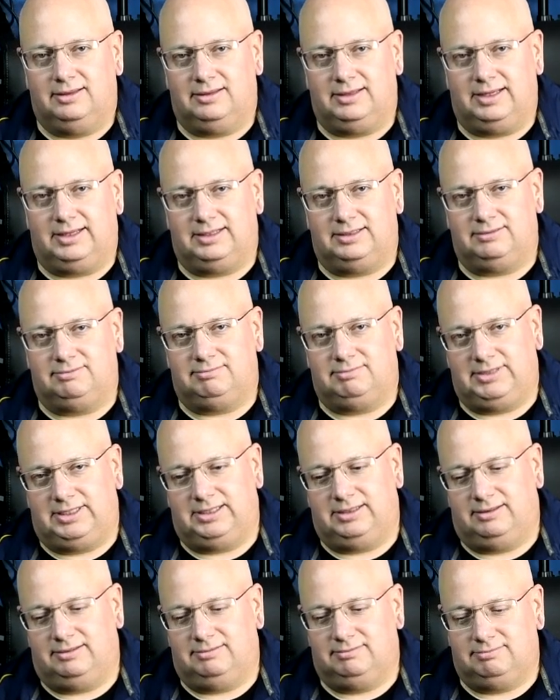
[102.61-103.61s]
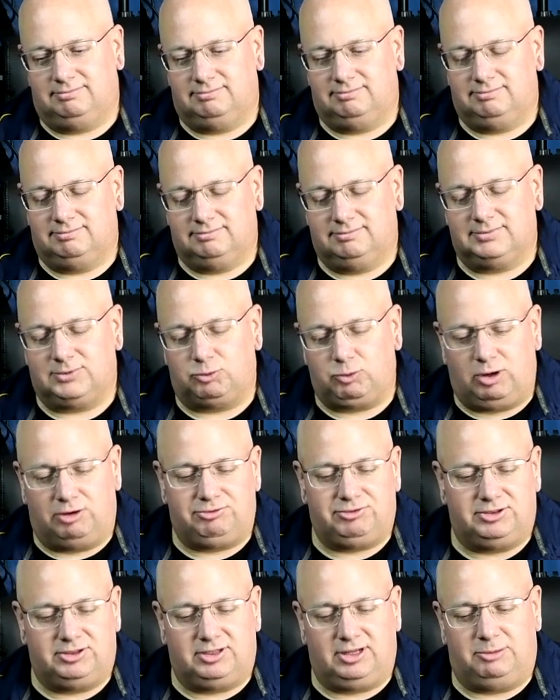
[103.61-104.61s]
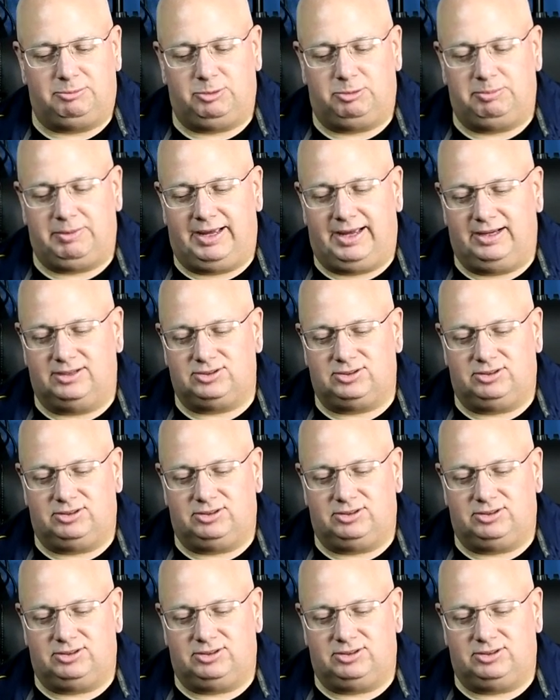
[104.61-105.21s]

like it, you know, rough and tumble bag.